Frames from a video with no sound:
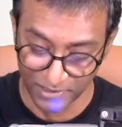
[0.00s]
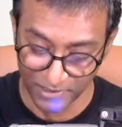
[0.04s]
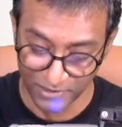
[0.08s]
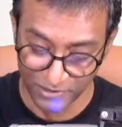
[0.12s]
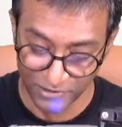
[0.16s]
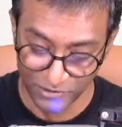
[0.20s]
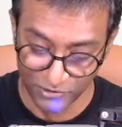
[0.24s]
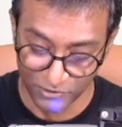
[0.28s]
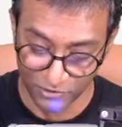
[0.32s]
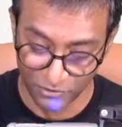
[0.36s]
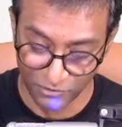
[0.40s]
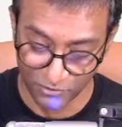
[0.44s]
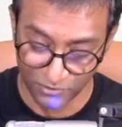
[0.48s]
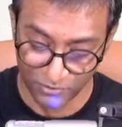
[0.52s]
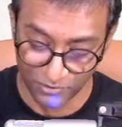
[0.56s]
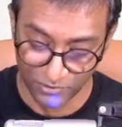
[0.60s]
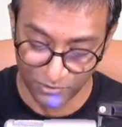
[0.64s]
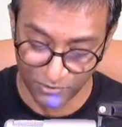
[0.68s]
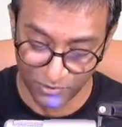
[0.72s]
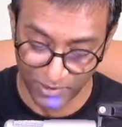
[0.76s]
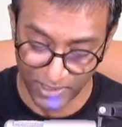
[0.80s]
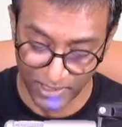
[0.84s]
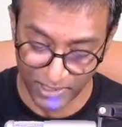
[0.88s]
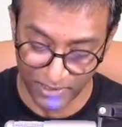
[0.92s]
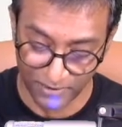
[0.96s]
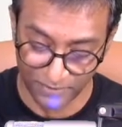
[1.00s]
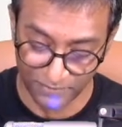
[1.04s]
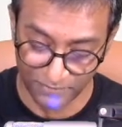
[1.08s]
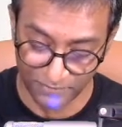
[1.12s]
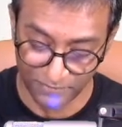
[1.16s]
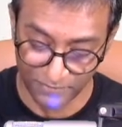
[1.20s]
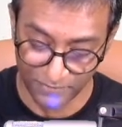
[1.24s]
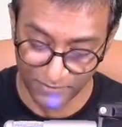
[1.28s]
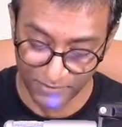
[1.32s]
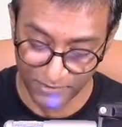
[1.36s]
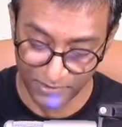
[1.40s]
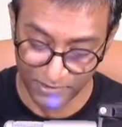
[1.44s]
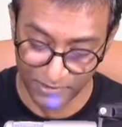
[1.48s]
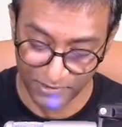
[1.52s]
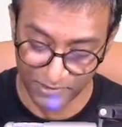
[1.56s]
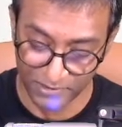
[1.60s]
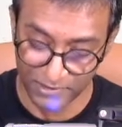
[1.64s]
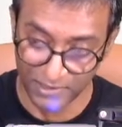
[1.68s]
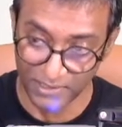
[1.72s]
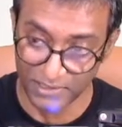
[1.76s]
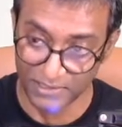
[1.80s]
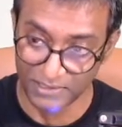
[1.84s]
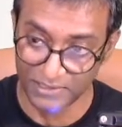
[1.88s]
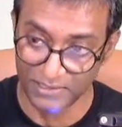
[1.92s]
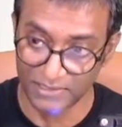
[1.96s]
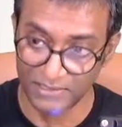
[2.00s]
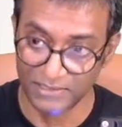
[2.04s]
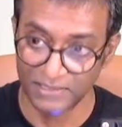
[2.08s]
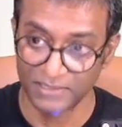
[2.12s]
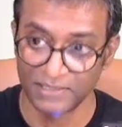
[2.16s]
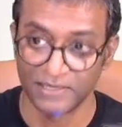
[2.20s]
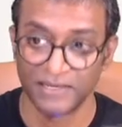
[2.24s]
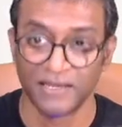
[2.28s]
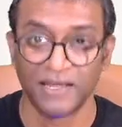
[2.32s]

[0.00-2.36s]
So you have this